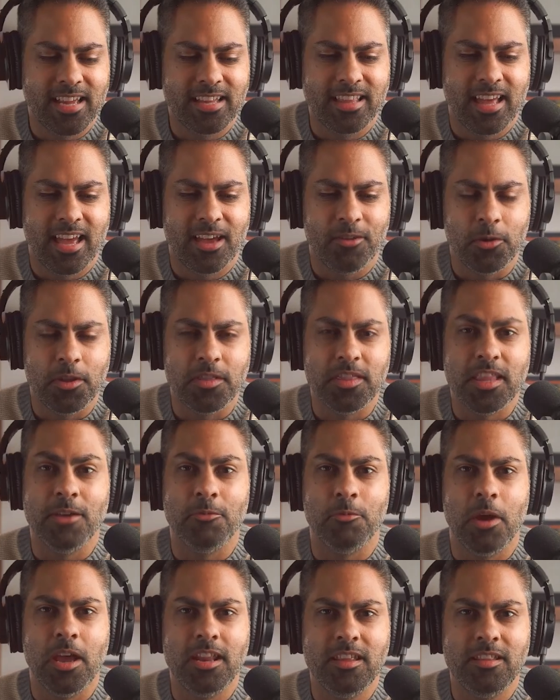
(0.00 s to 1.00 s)
that when they
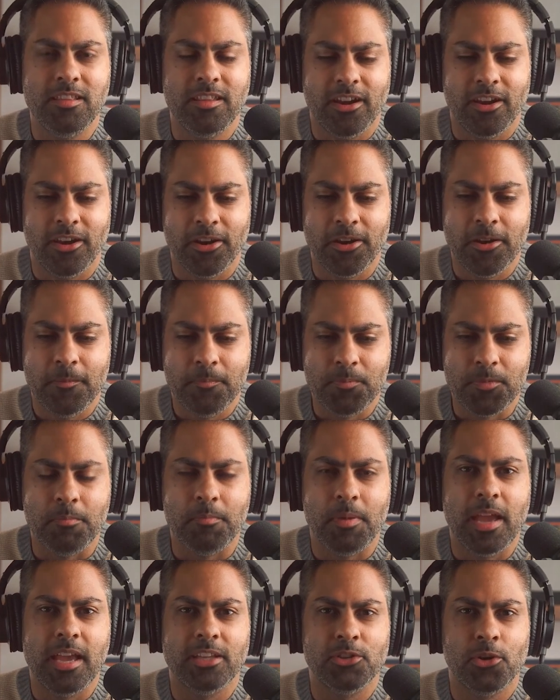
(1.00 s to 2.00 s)
went in there, the
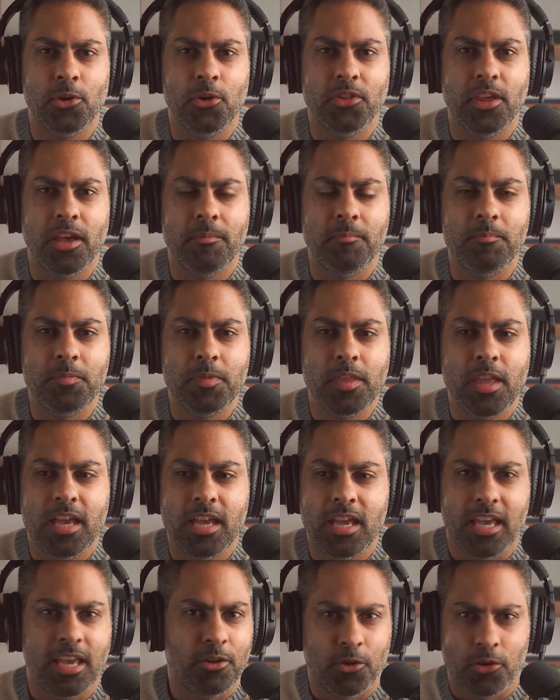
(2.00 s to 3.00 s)
bank told them
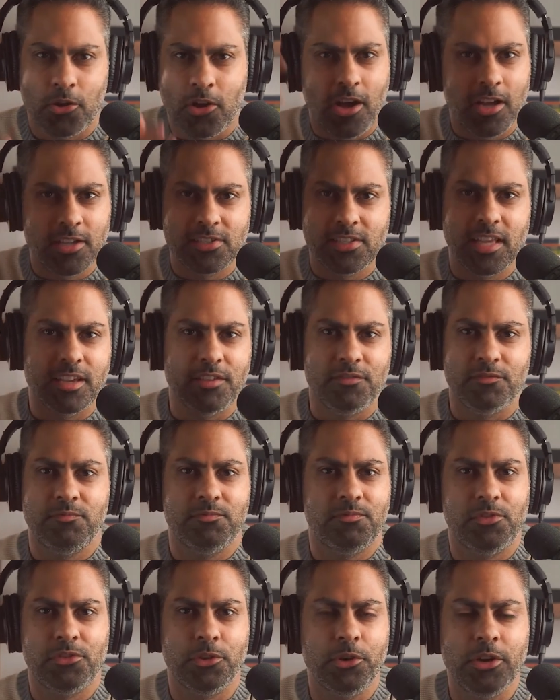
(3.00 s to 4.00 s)
it'll cost like
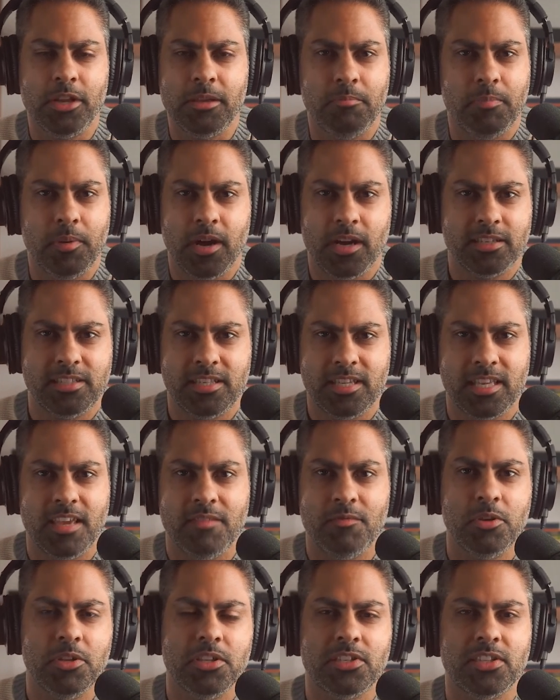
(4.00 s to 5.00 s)
30 bucks to
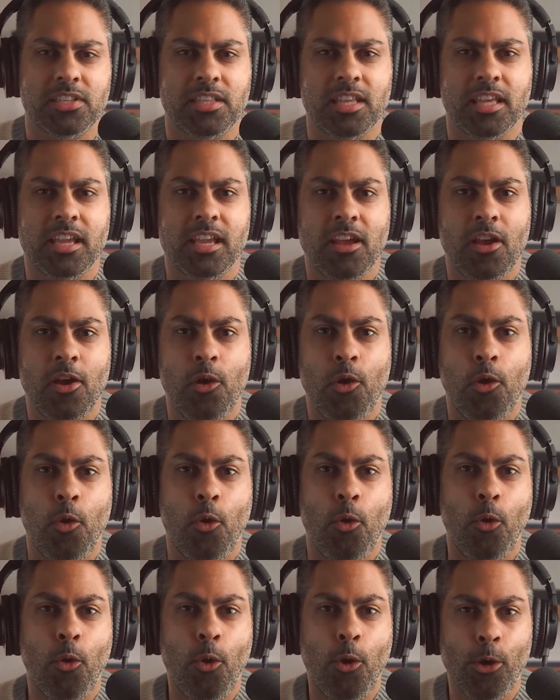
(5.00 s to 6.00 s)
give you this thing.
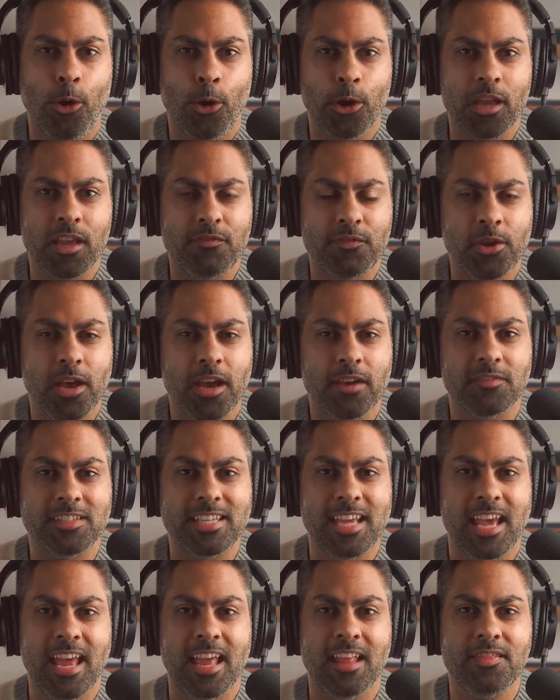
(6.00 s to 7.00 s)
Or if you have
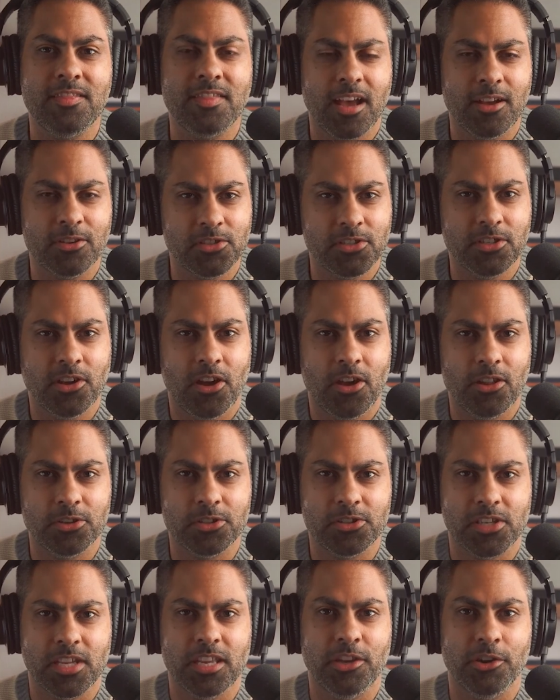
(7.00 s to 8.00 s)

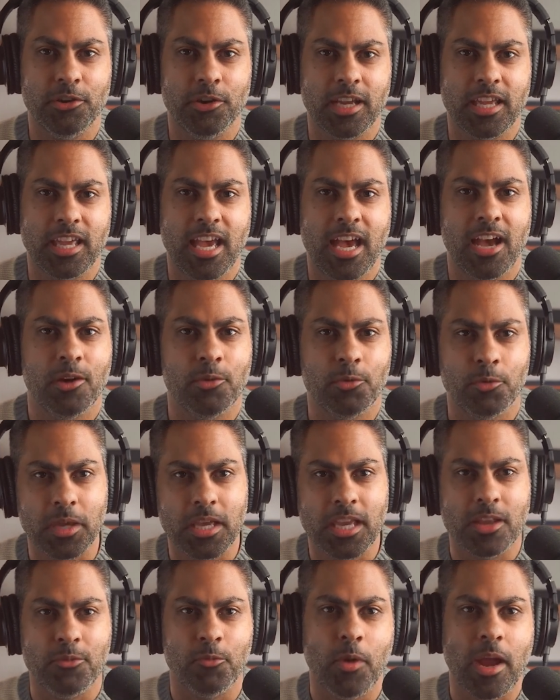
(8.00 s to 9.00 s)
$10,000 in your account, we
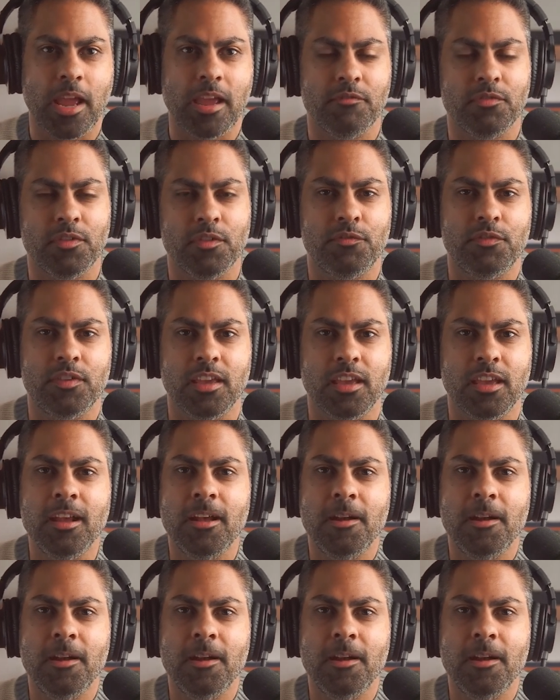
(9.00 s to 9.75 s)
can waive the fee.